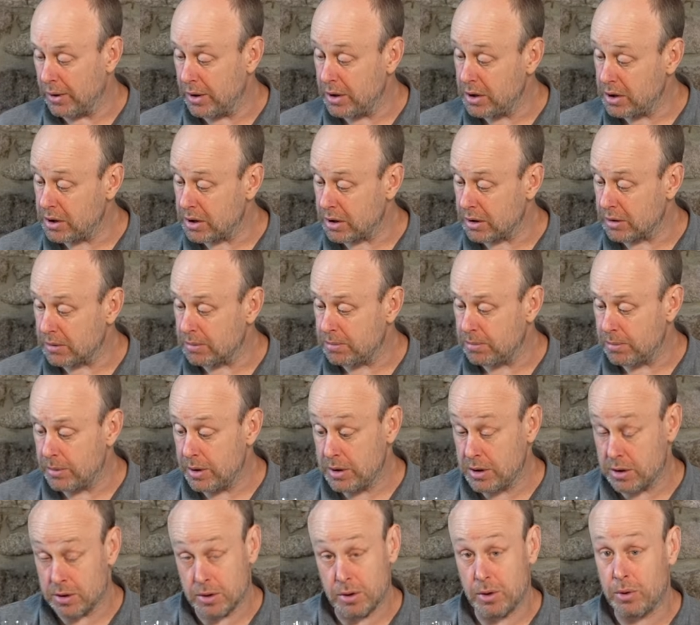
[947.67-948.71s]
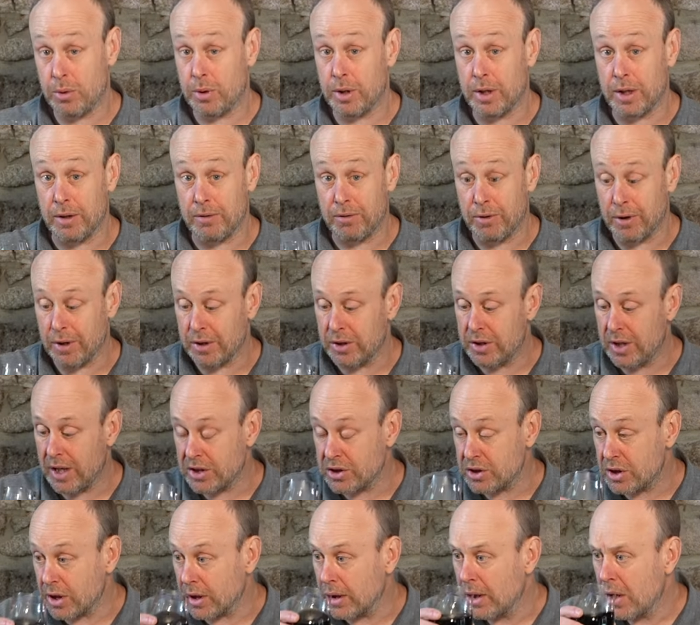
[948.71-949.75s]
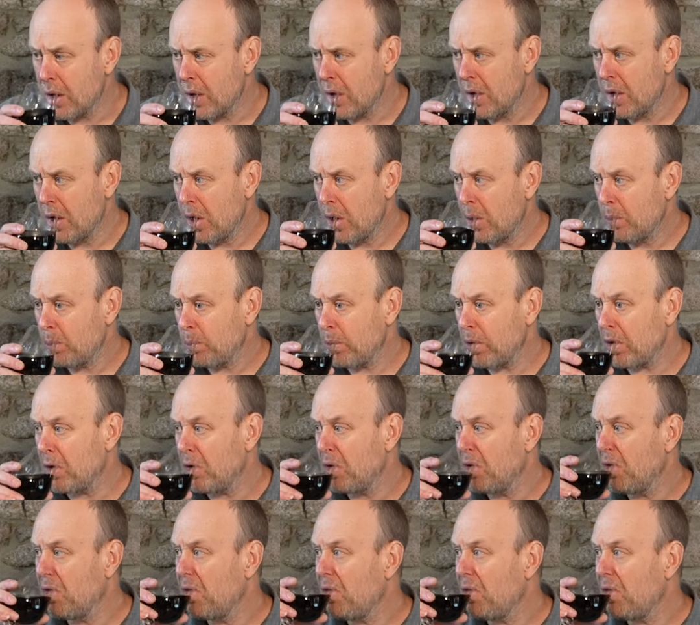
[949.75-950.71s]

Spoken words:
This is already fantastic, but